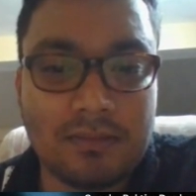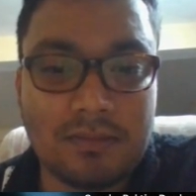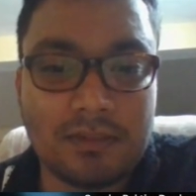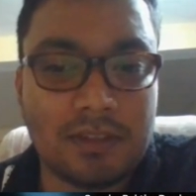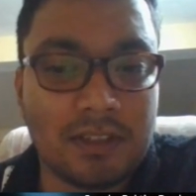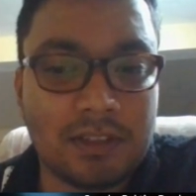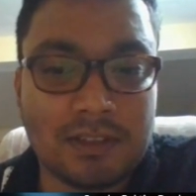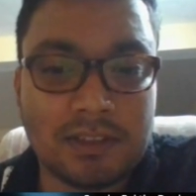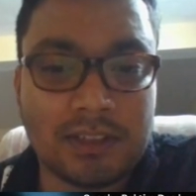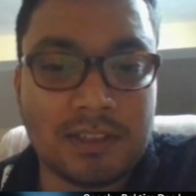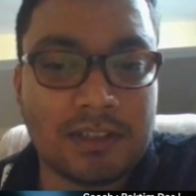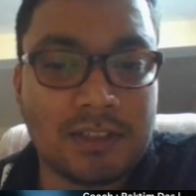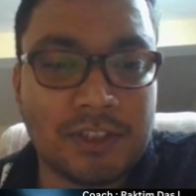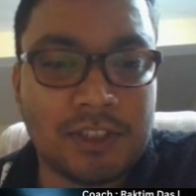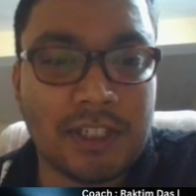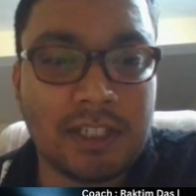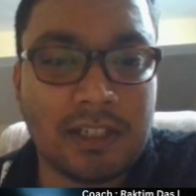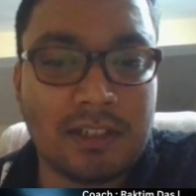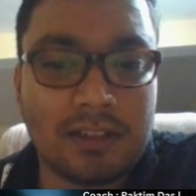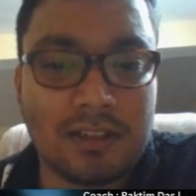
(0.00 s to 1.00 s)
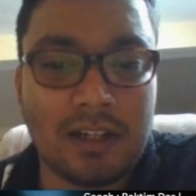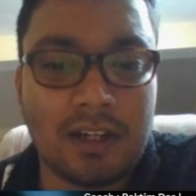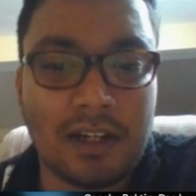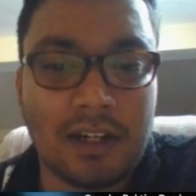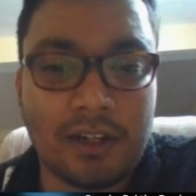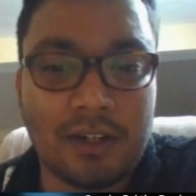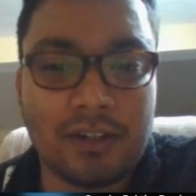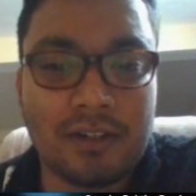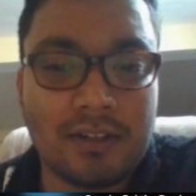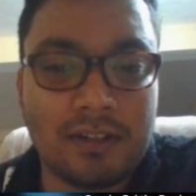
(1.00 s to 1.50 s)
d6 check and
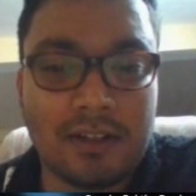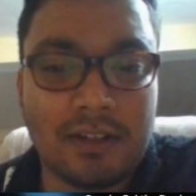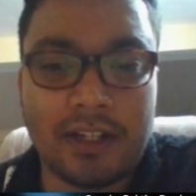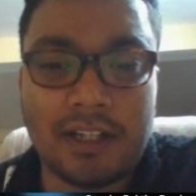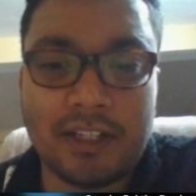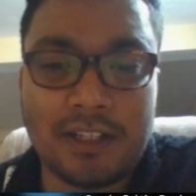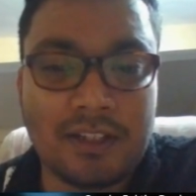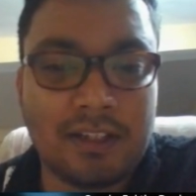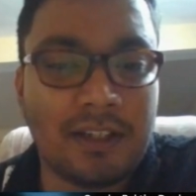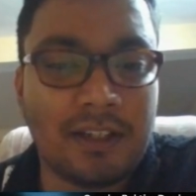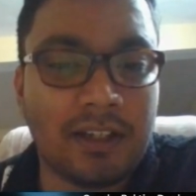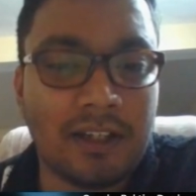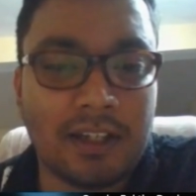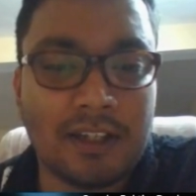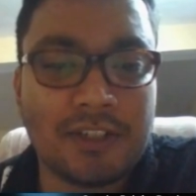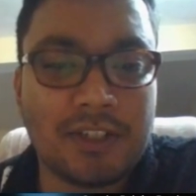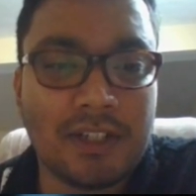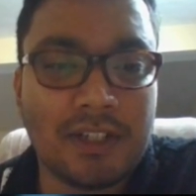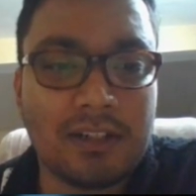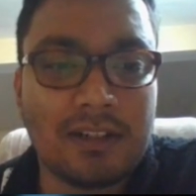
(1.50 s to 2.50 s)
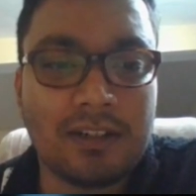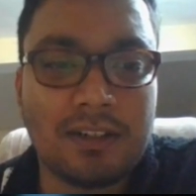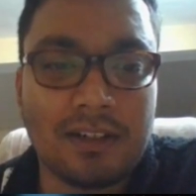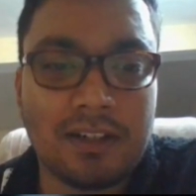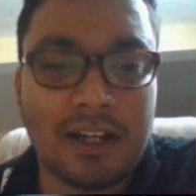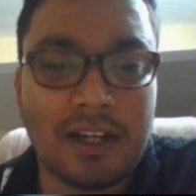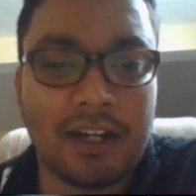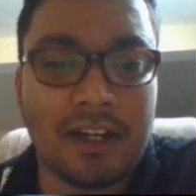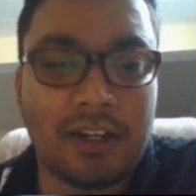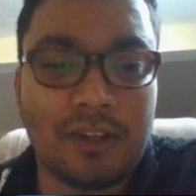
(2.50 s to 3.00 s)
king h8,
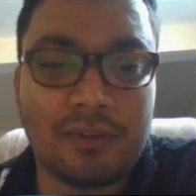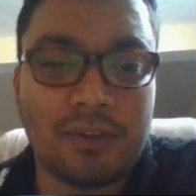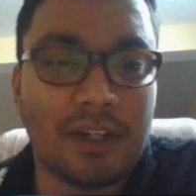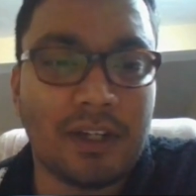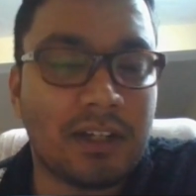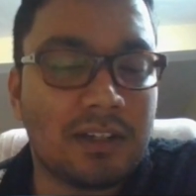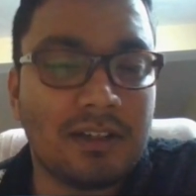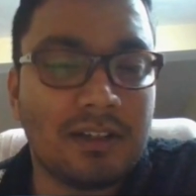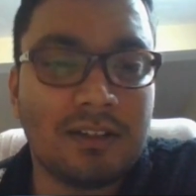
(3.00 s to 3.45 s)
knight into 8,